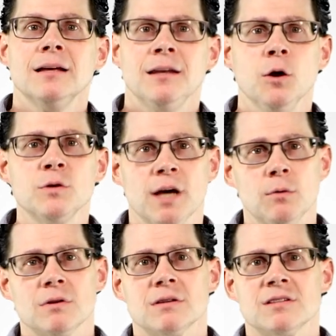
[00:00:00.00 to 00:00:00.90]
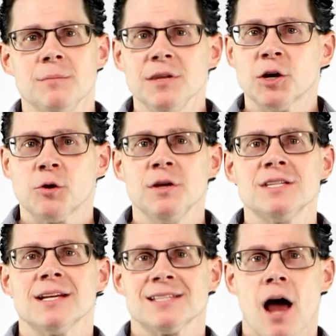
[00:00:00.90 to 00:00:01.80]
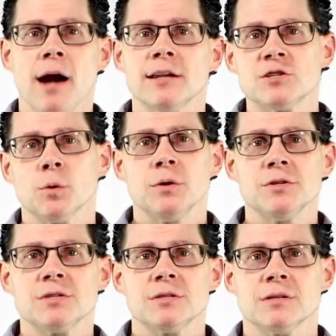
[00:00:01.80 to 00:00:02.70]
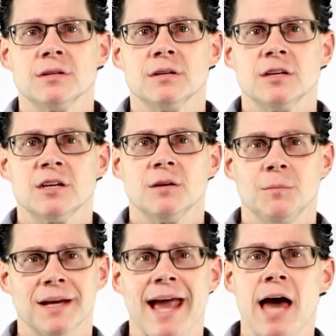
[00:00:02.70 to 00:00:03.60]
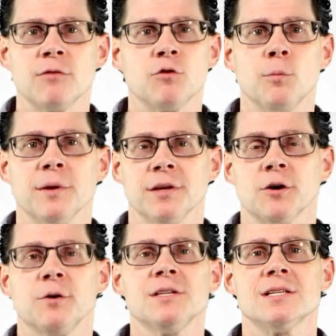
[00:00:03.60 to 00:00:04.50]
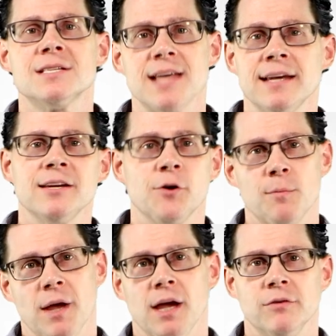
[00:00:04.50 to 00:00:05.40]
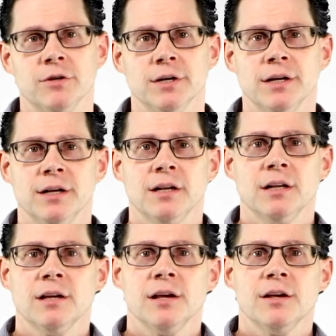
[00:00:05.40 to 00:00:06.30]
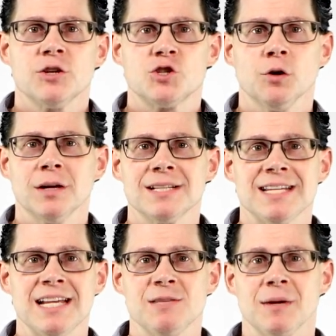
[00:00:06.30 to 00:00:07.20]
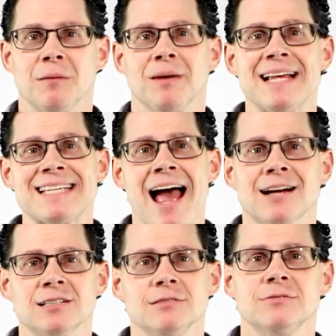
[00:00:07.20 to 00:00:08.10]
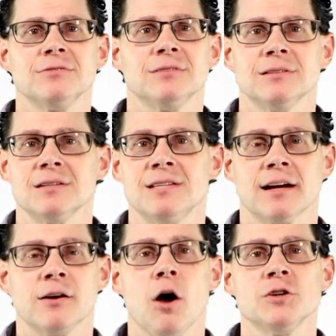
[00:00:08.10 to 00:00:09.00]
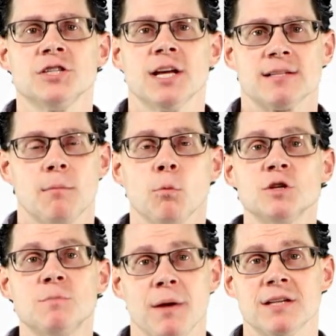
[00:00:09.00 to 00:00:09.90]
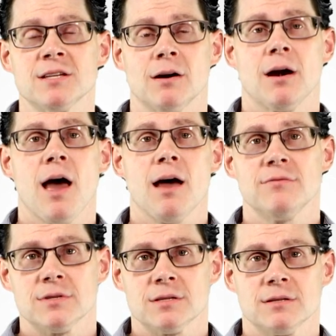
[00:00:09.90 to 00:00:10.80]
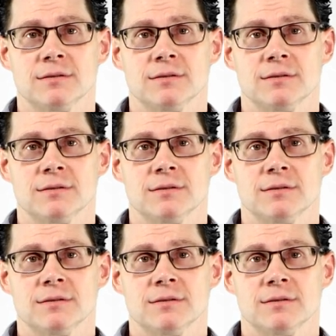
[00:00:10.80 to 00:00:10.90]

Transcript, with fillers: And no doubt, some of the increased anxiety disorders can be accounted for by the increase in sedentary behavior. As children and teens become less active, as technology takes up more space in our lives.